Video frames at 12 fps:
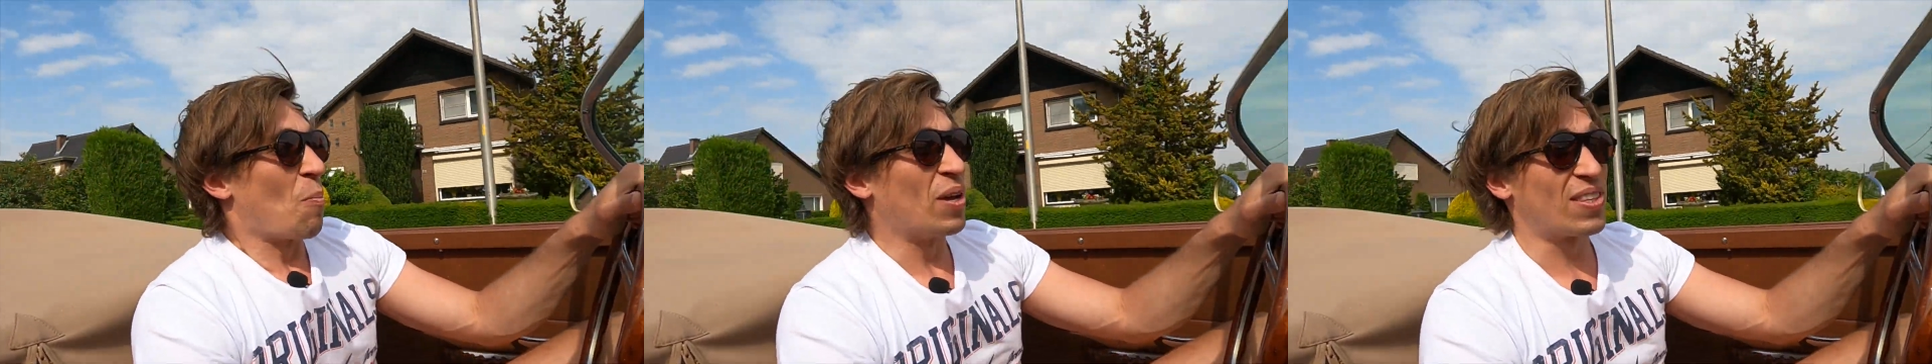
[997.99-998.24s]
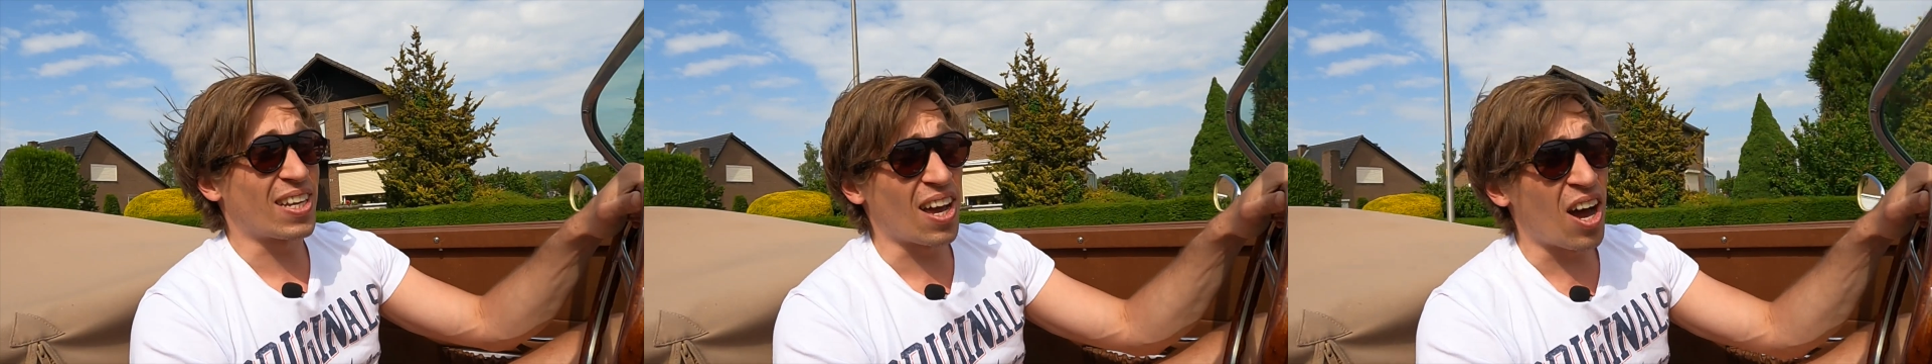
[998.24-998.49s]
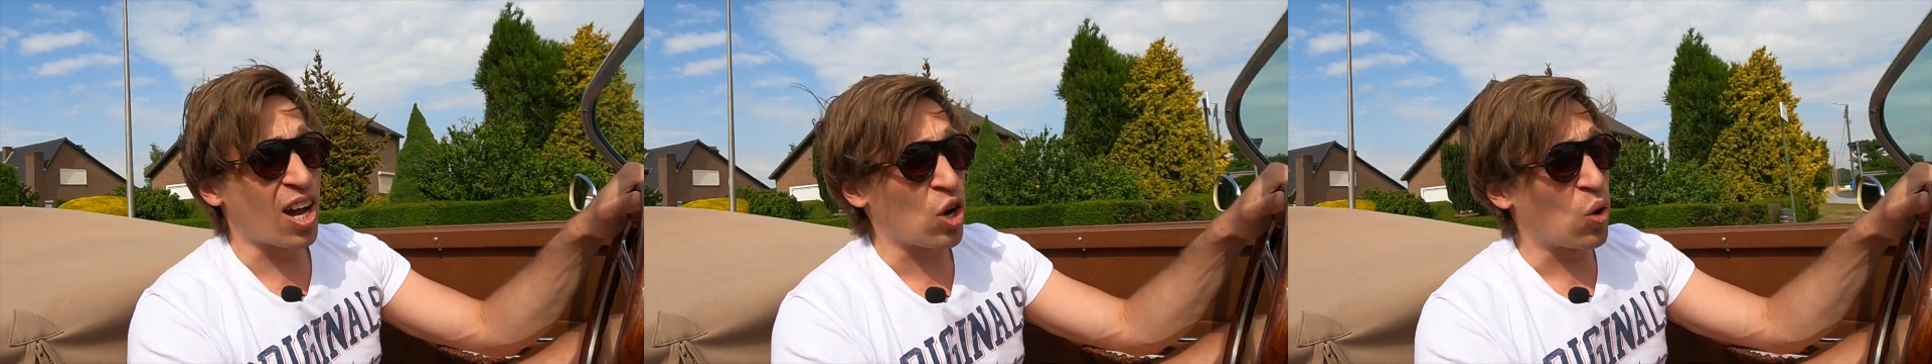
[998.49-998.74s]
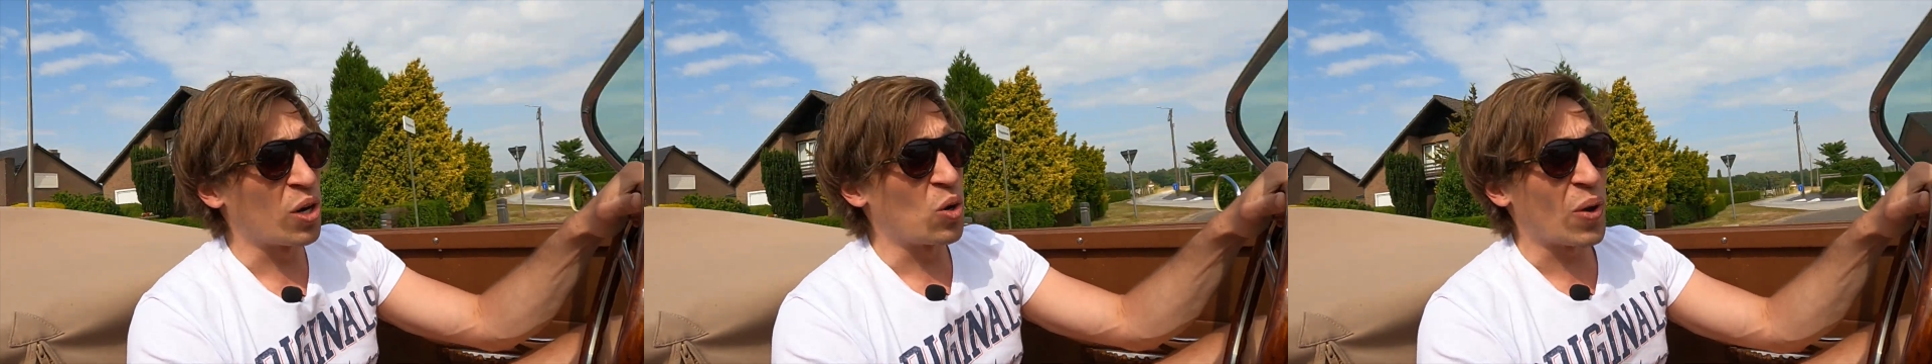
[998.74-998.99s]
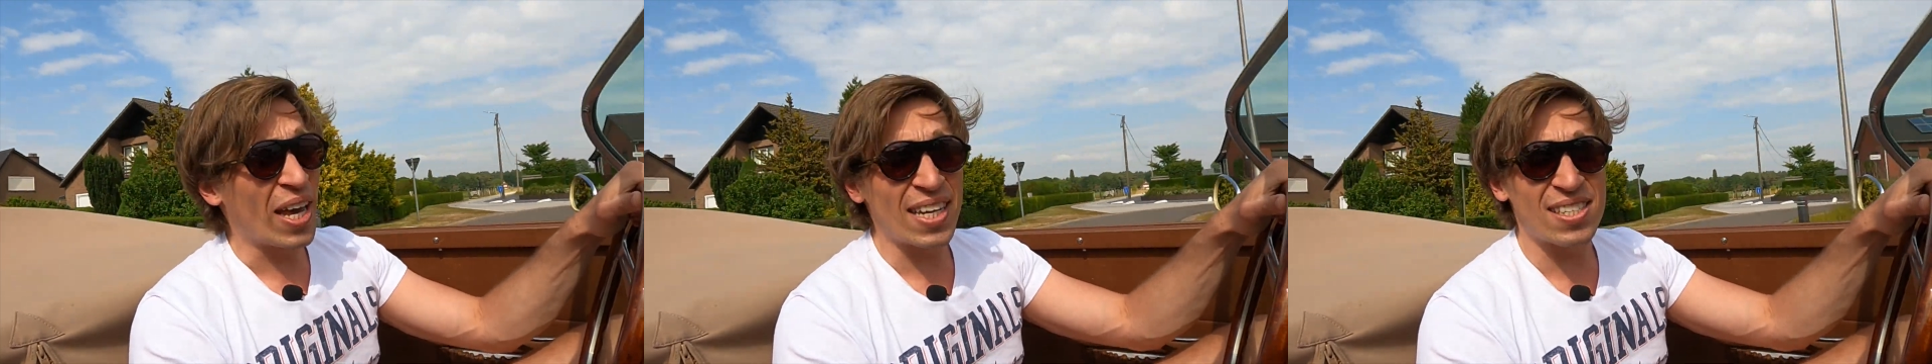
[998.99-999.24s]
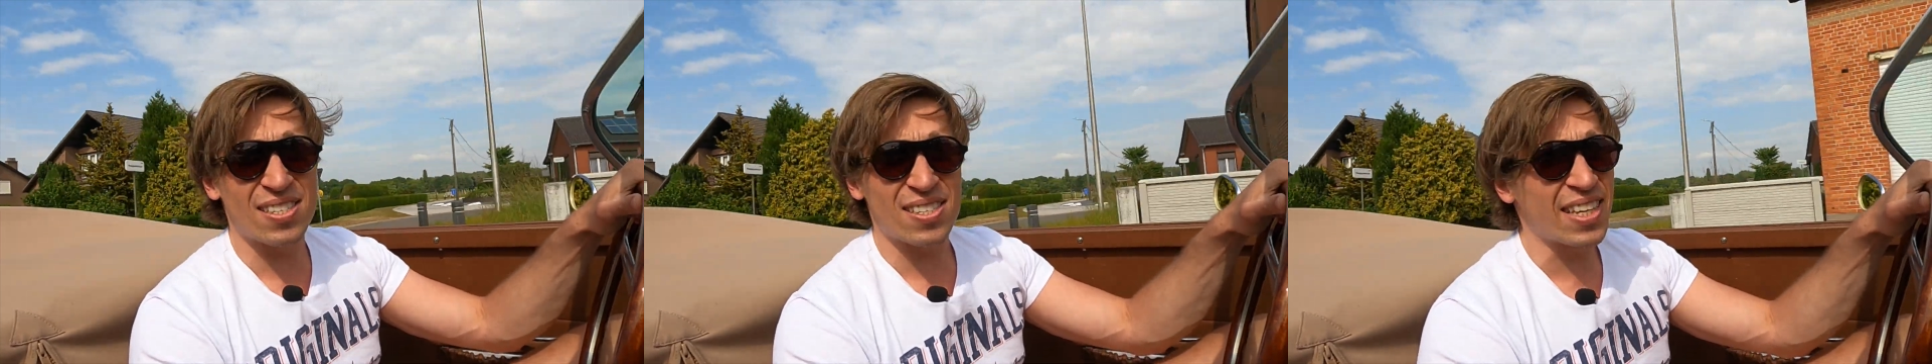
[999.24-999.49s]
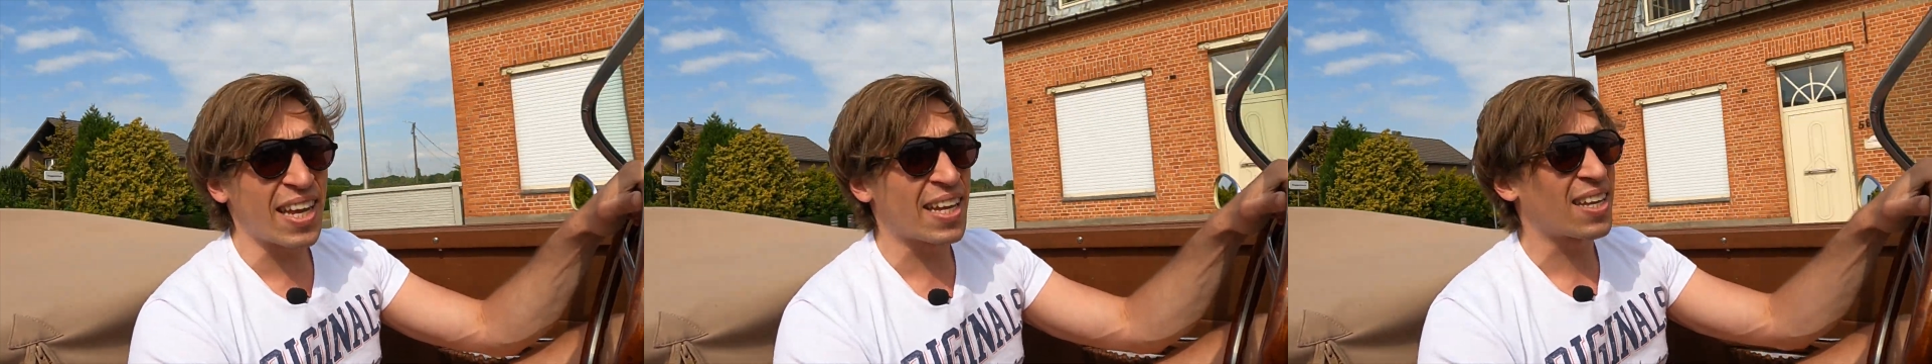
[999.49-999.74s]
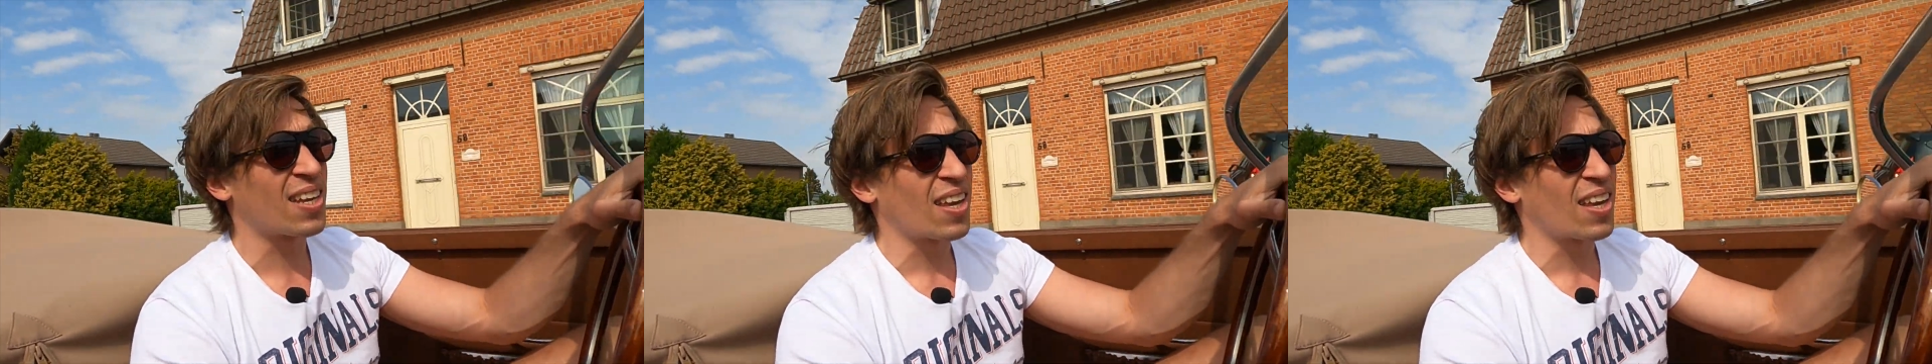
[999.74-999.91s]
But the car only weighs, I think,